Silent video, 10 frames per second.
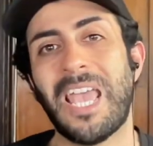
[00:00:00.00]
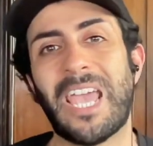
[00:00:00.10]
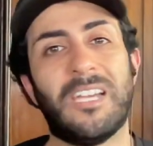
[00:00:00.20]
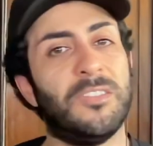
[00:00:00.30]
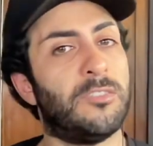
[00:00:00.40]

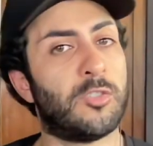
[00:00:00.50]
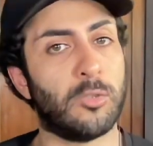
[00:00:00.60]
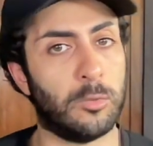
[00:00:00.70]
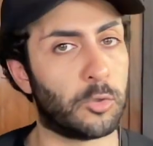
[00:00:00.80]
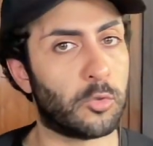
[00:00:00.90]
And there's
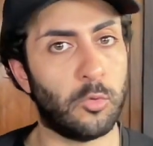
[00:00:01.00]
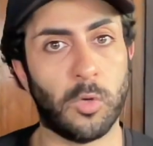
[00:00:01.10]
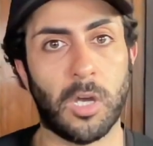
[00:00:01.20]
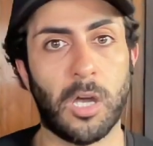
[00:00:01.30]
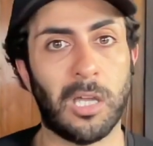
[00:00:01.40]
also
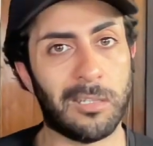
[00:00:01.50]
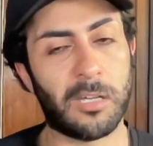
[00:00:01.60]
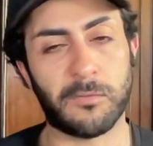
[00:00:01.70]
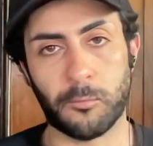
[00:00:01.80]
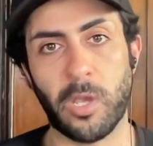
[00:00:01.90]
a lot
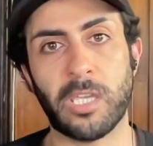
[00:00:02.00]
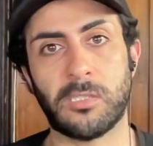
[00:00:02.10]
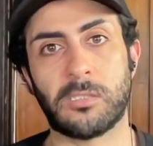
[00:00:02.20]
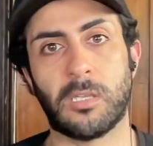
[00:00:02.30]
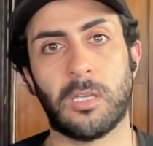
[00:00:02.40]
of
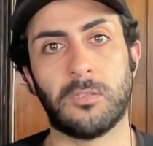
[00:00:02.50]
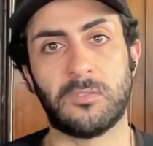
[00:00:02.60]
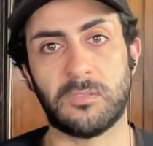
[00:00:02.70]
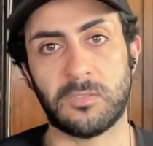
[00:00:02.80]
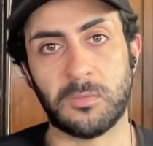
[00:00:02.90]
ways
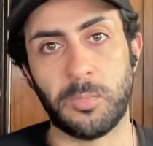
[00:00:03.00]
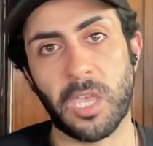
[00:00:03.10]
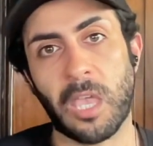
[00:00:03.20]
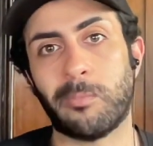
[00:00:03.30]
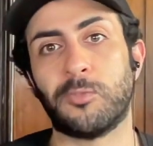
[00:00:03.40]
to
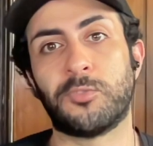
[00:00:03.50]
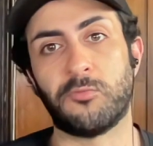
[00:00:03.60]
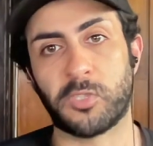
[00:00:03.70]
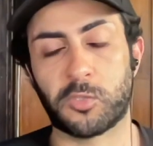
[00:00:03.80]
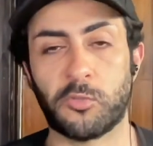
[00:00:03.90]
be able to
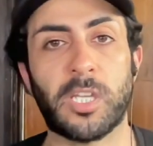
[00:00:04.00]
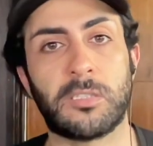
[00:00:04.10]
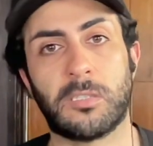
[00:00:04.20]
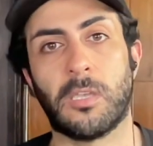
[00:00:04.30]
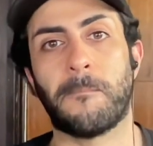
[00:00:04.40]

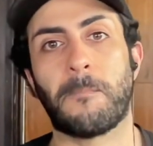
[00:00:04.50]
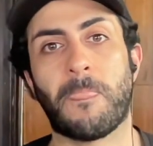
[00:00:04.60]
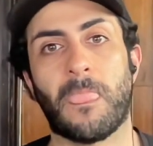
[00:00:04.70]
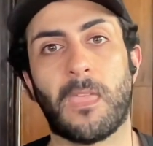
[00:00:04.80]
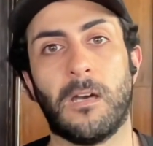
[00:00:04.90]
restrict
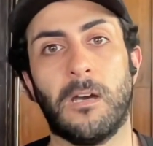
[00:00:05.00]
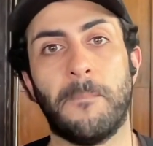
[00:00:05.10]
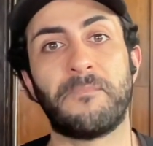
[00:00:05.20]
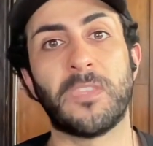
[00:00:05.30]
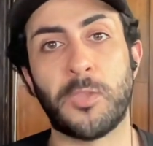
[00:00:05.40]

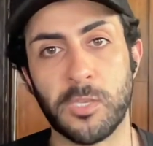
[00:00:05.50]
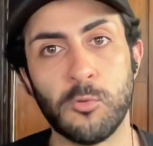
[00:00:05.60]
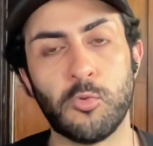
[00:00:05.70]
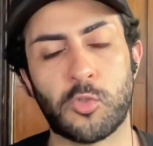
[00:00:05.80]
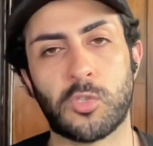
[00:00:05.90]
the
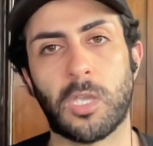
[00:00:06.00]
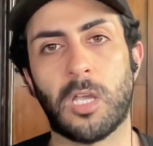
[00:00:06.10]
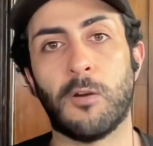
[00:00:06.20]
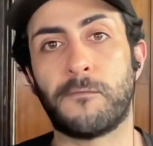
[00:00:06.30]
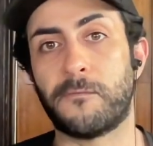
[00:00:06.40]
use
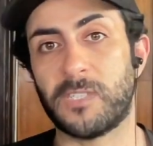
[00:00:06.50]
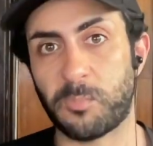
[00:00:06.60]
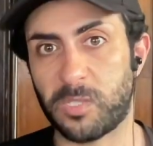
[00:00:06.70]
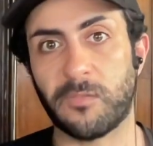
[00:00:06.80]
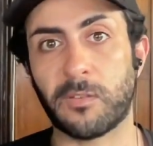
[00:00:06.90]
of
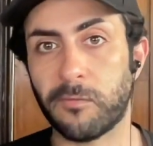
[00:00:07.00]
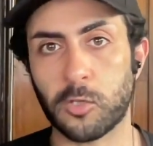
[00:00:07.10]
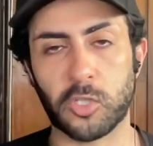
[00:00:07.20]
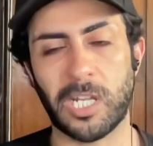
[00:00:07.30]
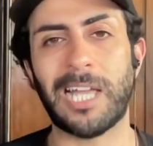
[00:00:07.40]
specific
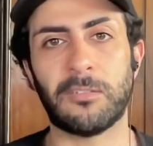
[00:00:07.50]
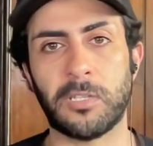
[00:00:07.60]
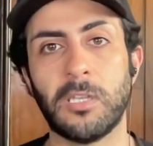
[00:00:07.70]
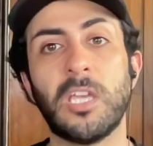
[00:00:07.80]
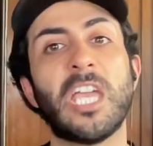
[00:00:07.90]

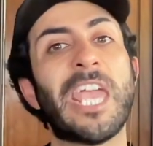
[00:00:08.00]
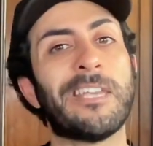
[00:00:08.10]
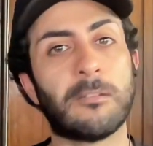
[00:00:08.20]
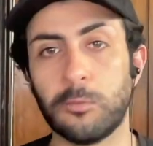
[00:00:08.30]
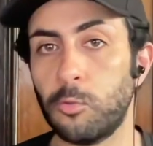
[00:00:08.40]
functionality,
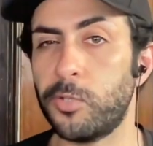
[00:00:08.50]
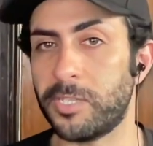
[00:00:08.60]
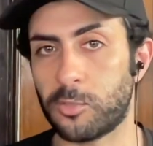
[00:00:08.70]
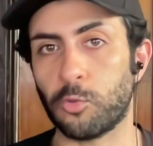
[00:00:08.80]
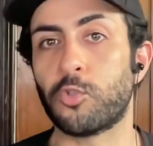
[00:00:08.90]

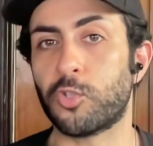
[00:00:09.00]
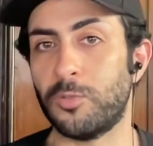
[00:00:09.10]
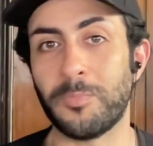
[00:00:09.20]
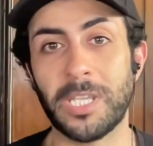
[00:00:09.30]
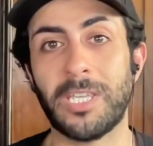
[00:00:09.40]
including social
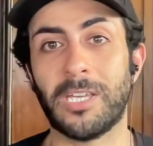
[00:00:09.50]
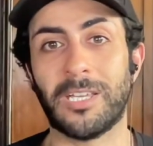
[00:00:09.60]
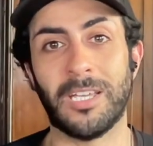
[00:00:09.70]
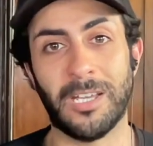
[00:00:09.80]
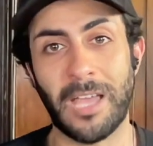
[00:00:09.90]
media
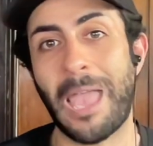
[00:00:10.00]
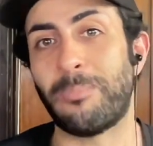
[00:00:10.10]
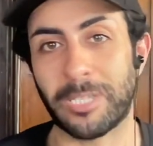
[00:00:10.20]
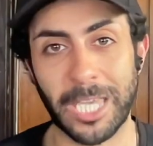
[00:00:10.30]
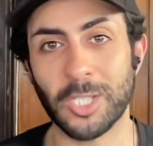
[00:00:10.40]

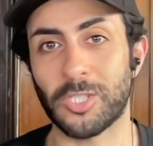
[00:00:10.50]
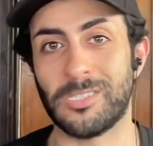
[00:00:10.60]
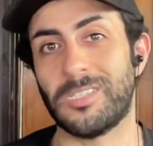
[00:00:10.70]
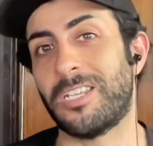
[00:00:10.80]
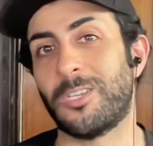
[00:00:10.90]

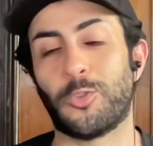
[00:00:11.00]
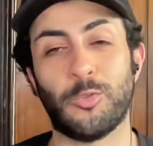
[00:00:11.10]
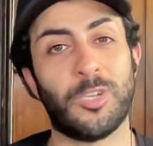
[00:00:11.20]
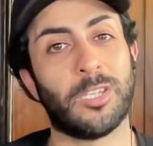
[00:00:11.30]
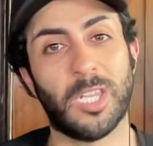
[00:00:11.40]
applications, and
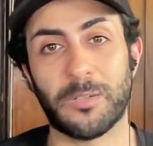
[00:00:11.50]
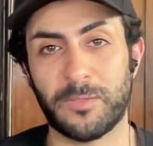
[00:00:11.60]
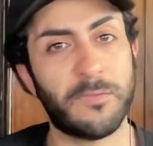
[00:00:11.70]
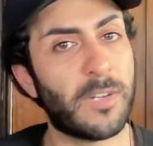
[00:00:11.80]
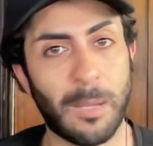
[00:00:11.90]
including a lot of
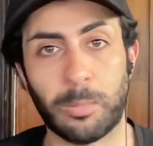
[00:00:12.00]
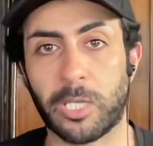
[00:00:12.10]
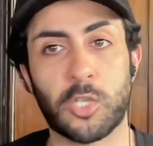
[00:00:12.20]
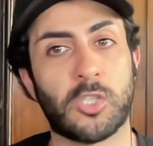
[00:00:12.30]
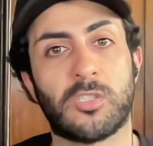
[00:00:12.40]
different
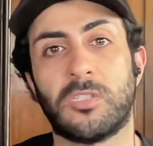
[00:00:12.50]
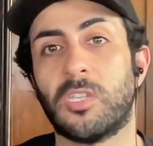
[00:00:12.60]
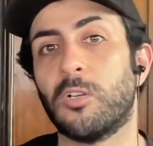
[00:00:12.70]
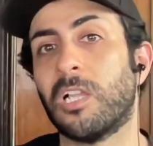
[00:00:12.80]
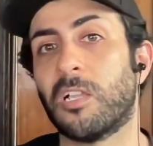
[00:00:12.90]
applications and
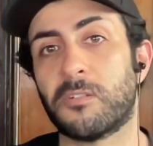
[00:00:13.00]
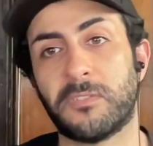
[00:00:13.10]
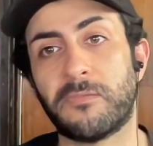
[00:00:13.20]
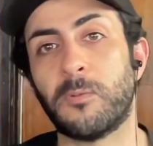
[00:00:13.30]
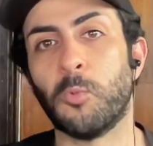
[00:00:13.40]
a lot of
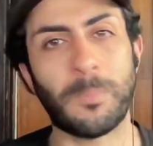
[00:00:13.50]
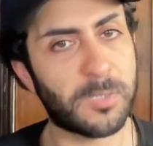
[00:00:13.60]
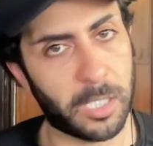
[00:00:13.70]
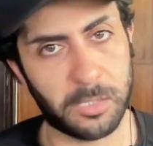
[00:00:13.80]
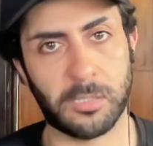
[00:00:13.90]
different
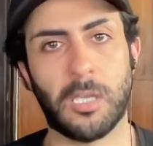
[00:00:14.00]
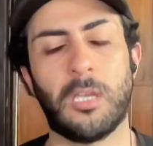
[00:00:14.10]
websites